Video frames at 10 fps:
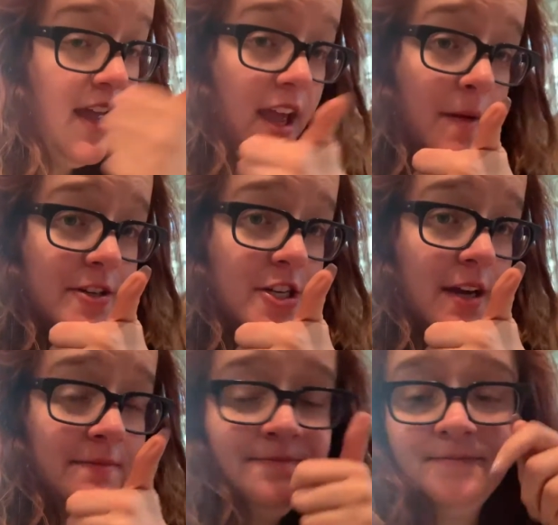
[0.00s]
Got my
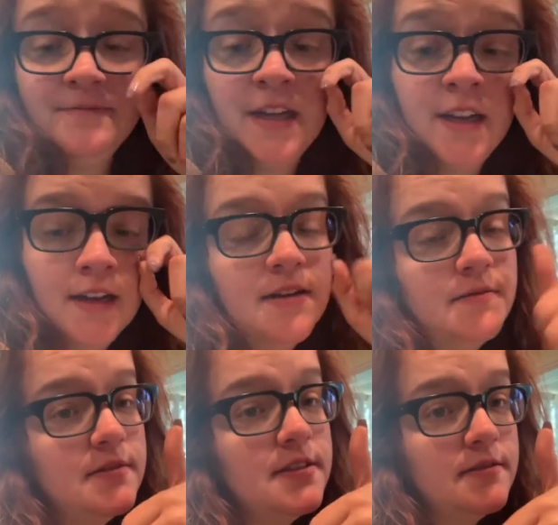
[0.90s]
job.
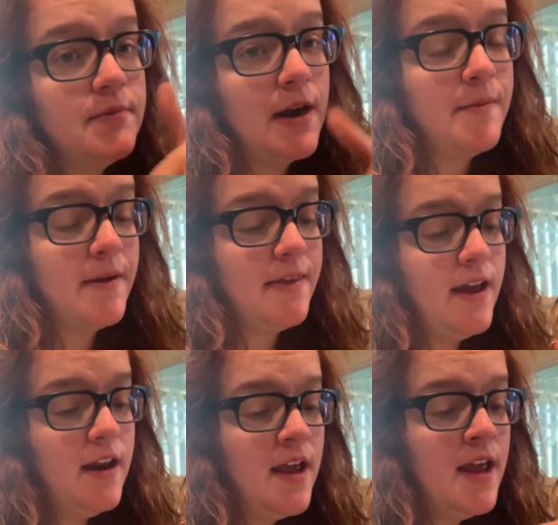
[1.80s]
Proud about
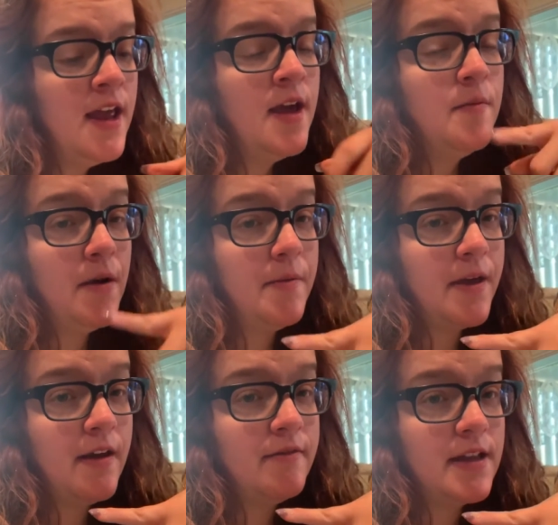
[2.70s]
that. Probably
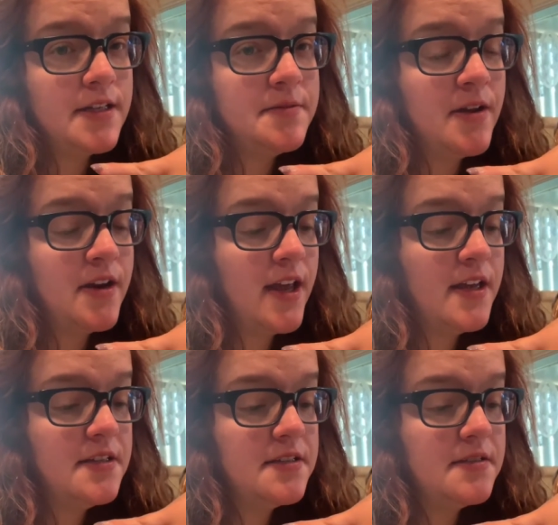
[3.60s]
have less amount of
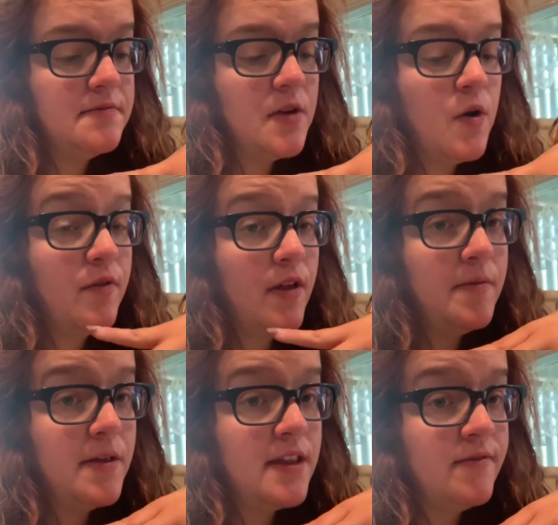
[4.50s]
kids. Hopefully I'll
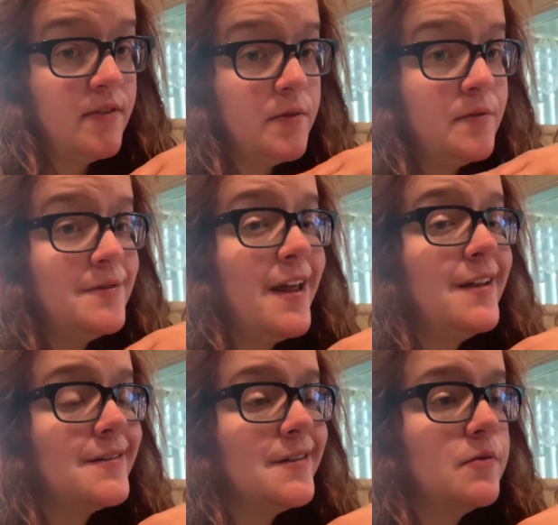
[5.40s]
be in the infant room today.
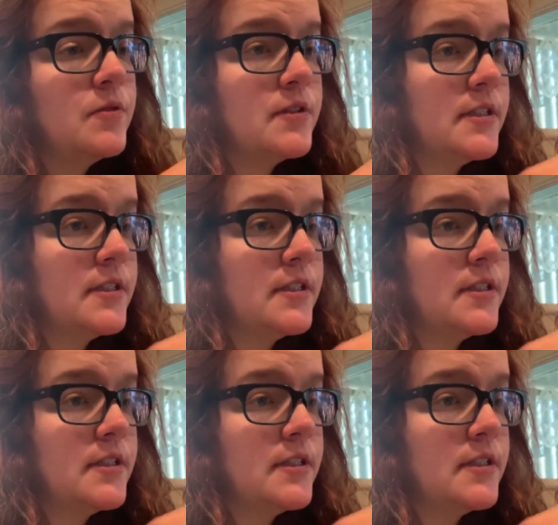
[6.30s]
We'll